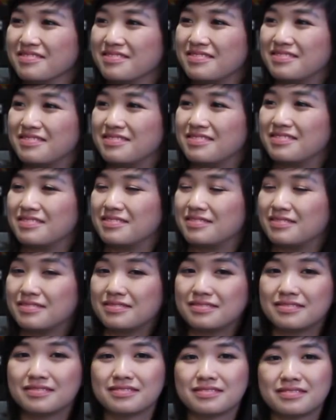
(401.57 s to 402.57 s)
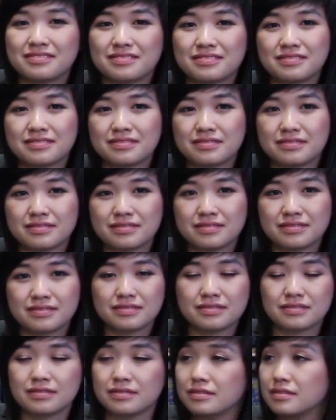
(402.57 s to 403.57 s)

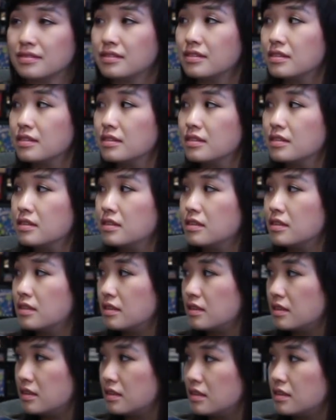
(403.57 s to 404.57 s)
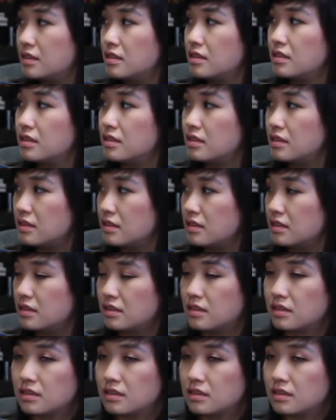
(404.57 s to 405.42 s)
[no speech]